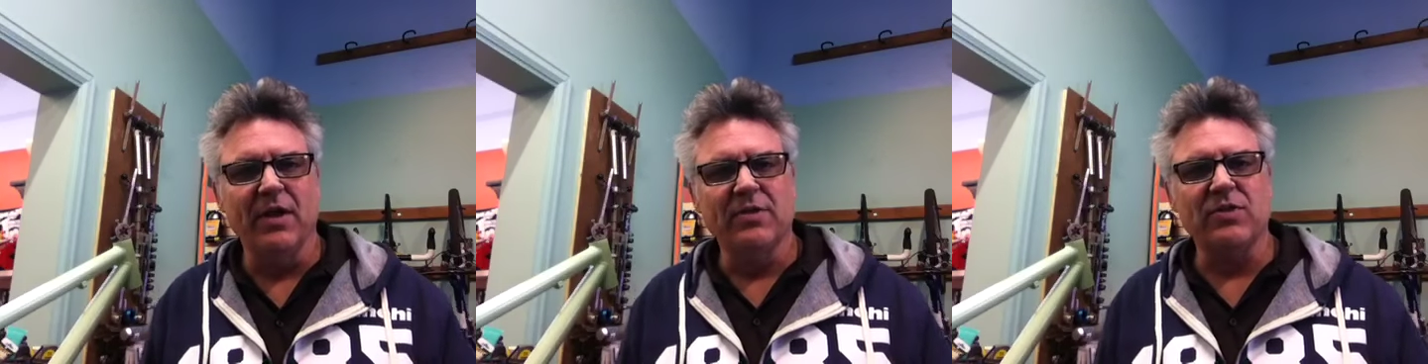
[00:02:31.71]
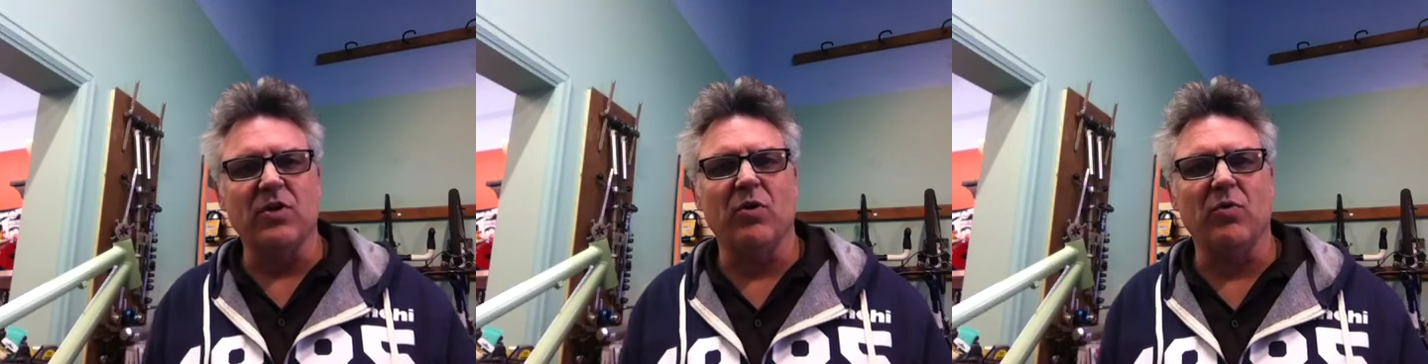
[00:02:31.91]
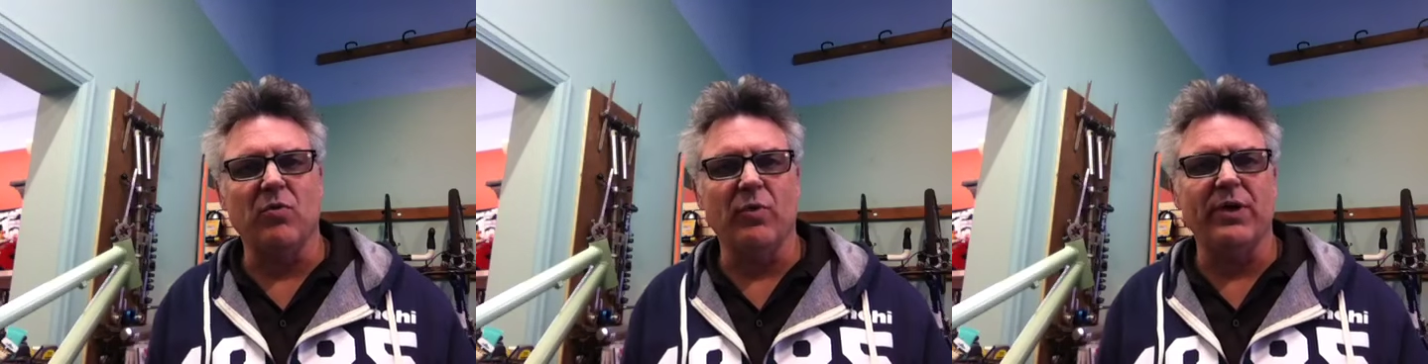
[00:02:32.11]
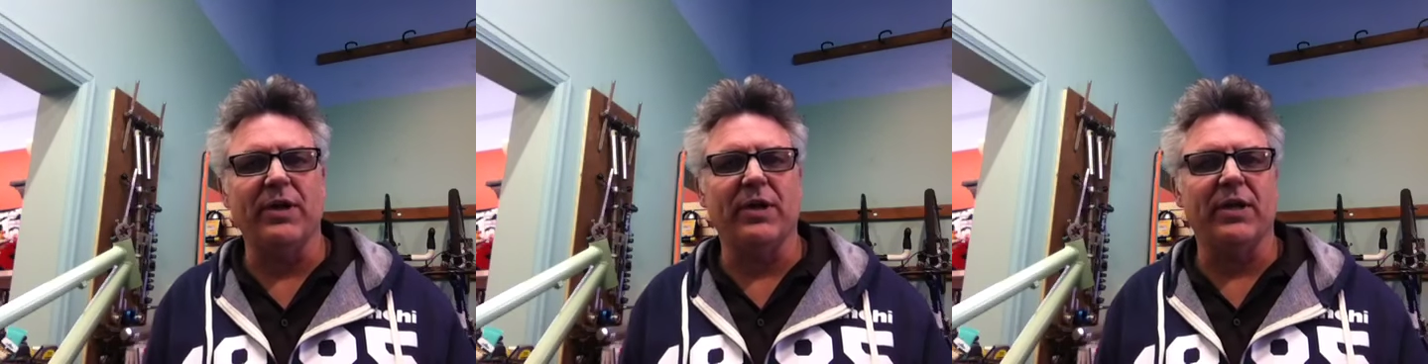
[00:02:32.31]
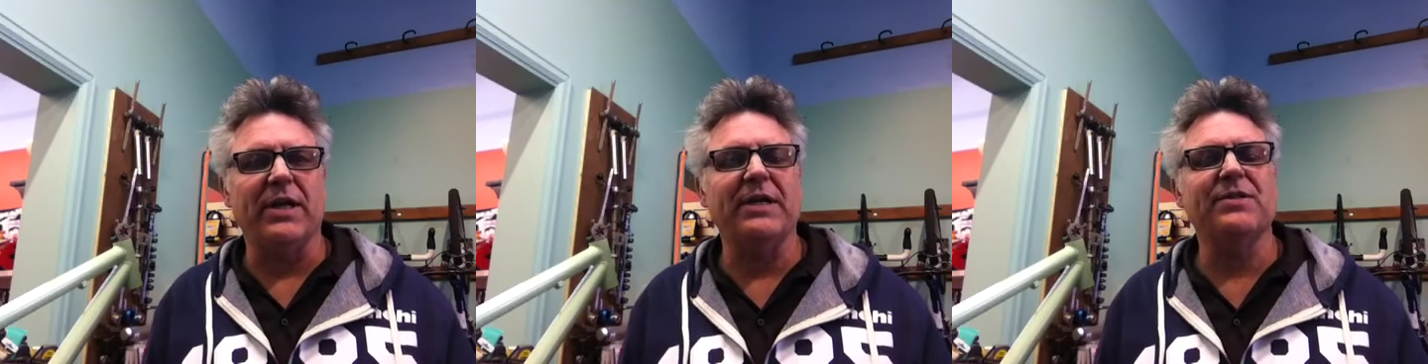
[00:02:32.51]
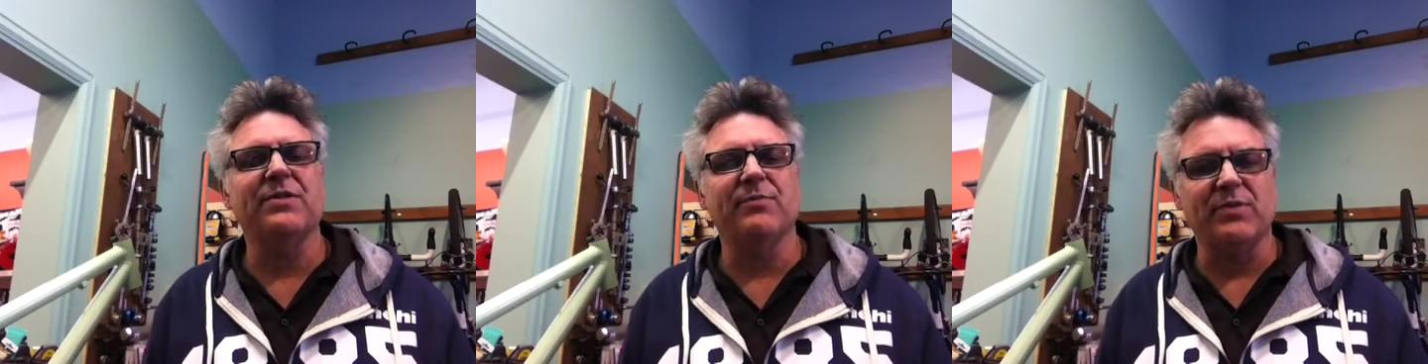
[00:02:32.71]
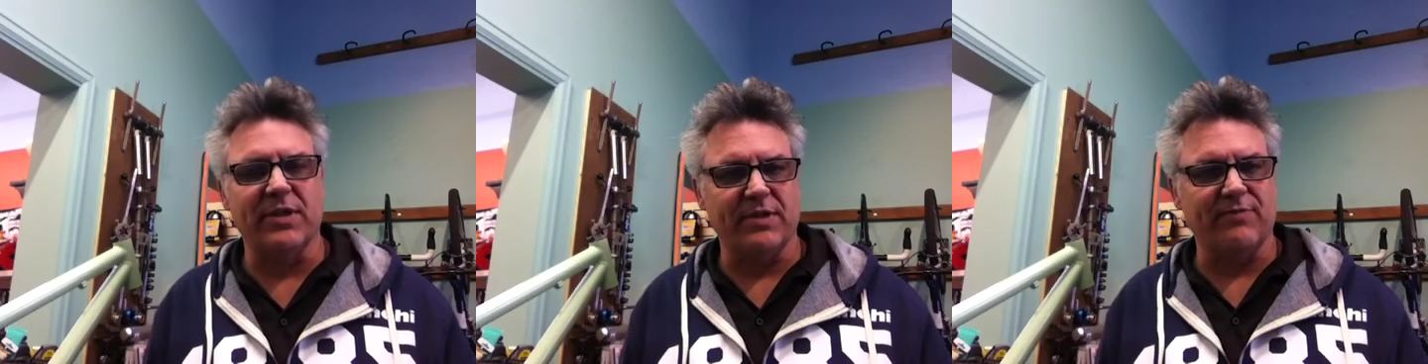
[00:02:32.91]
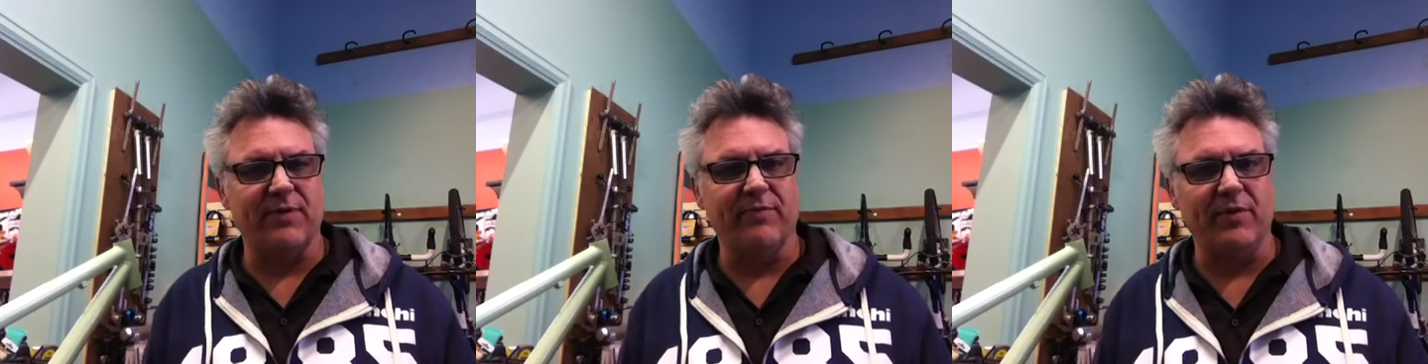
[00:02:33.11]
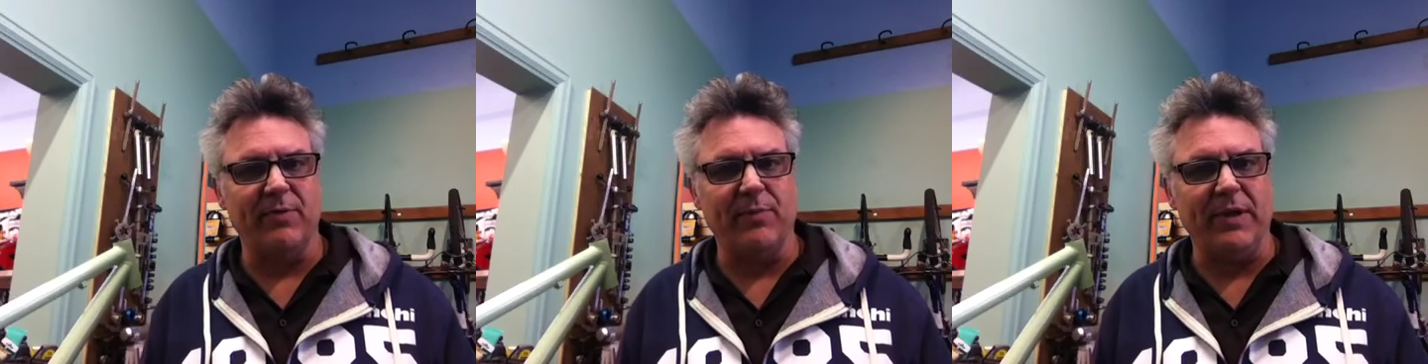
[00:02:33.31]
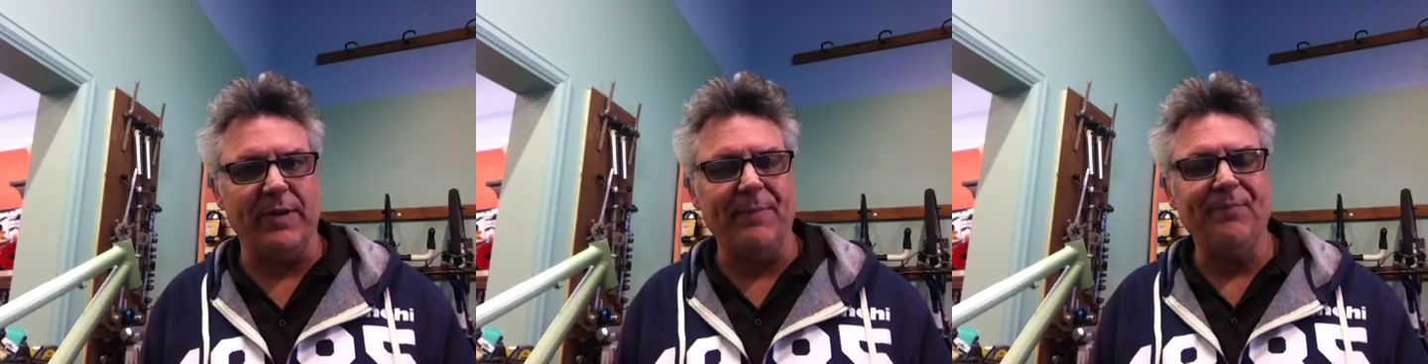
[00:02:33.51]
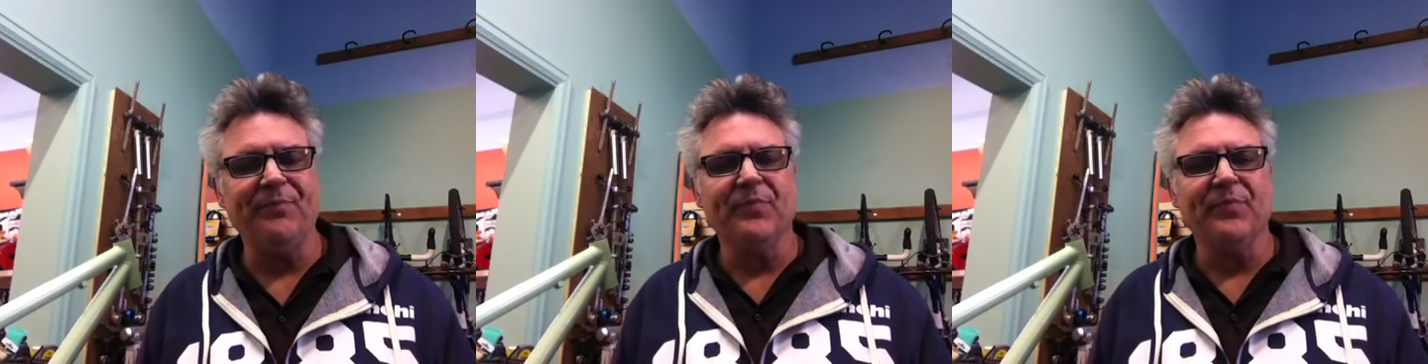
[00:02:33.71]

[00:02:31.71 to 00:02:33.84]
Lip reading: so we did a custom 650B.